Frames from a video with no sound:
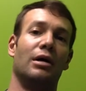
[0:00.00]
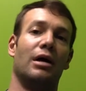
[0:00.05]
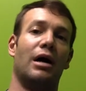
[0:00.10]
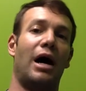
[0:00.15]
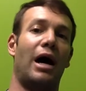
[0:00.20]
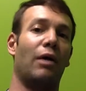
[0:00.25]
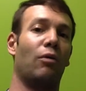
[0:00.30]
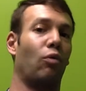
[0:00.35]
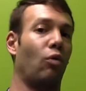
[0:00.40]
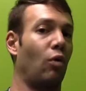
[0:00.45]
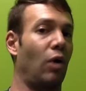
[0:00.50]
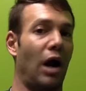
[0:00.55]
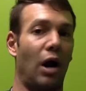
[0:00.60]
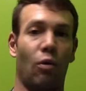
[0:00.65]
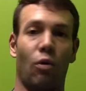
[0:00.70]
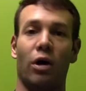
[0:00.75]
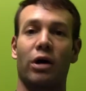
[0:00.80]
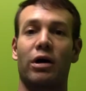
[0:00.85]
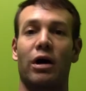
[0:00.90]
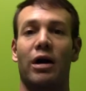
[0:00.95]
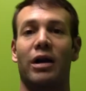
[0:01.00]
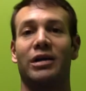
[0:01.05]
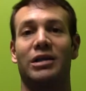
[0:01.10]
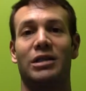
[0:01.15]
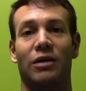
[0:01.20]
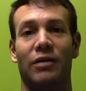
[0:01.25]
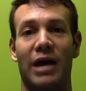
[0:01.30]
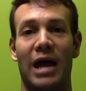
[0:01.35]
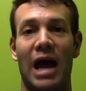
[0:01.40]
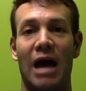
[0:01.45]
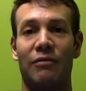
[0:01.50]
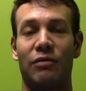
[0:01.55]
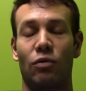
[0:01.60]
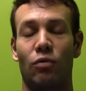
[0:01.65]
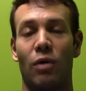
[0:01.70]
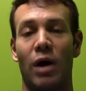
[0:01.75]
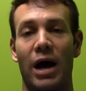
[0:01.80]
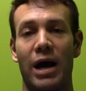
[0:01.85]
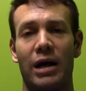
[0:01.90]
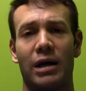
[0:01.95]
I, I work on it until they have it
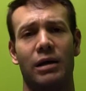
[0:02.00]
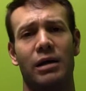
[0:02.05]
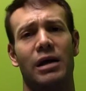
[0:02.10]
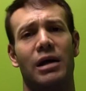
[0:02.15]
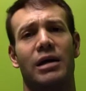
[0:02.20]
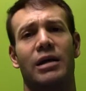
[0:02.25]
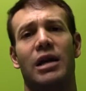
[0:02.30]
right.